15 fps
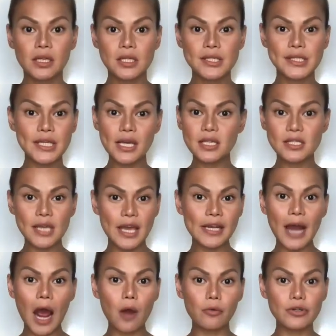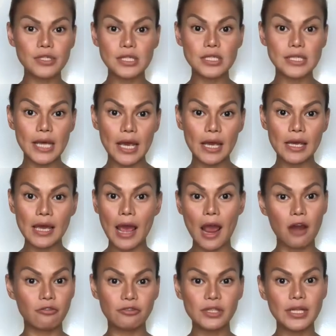6-8 hours a day
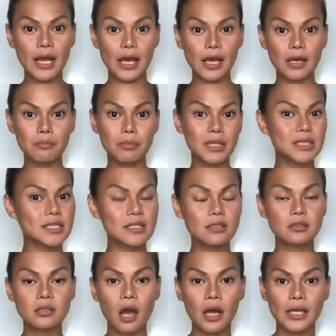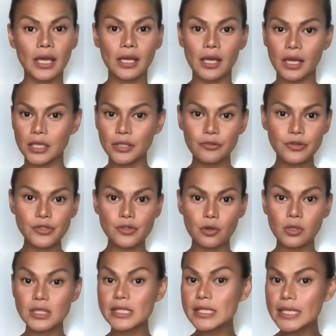every day but still not get any
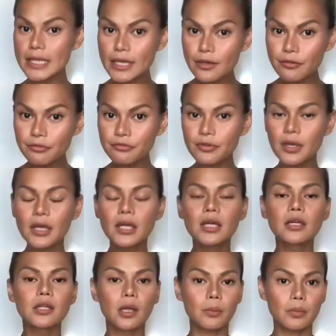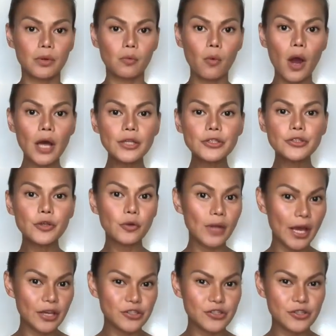results if, number 1, you
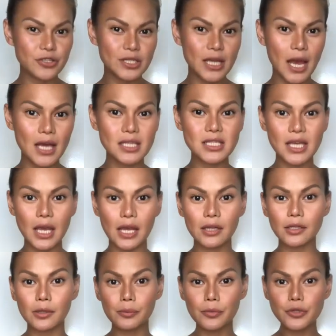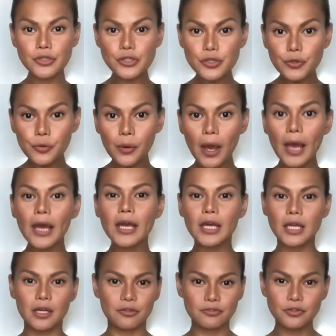don't exercise, and number 2,
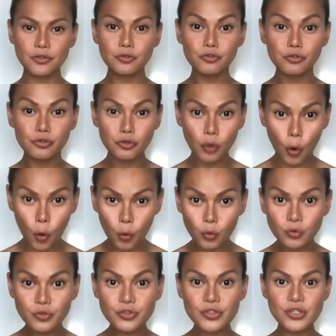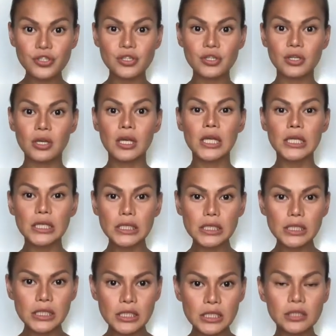if you don't
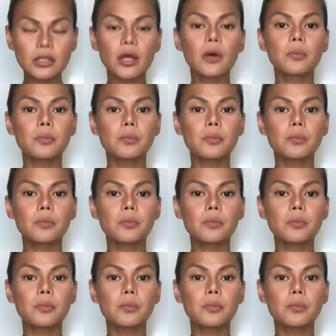eat